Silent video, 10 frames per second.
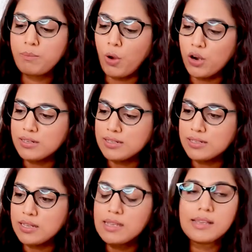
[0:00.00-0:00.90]

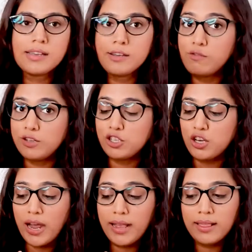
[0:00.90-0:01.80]
pots, which
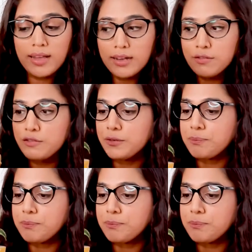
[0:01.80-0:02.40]
I love.